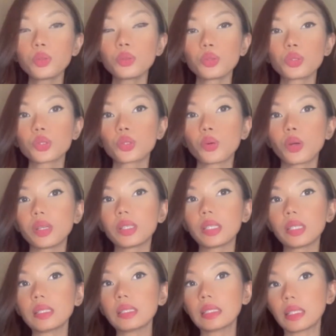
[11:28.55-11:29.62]
To shorten
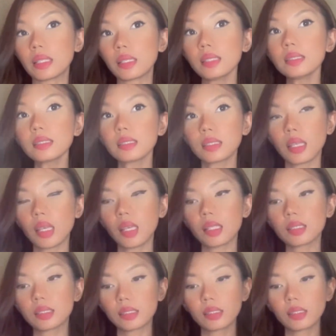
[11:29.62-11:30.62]
this is